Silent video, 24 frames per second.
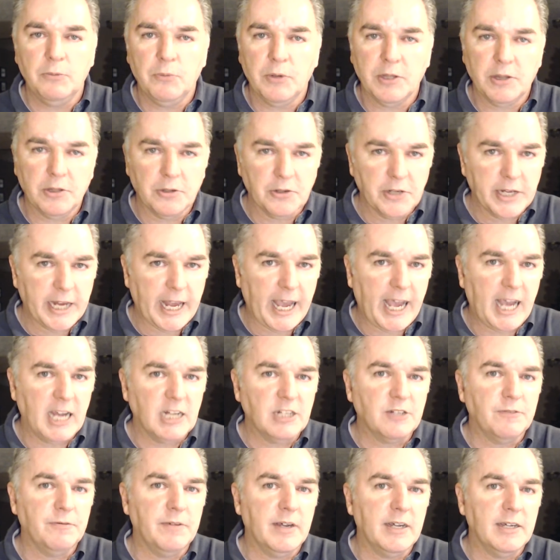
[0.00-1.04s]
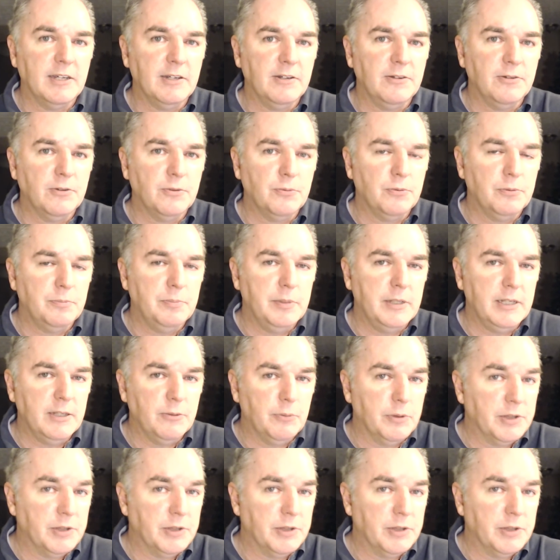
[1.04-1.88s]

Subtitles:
what their cash values would be,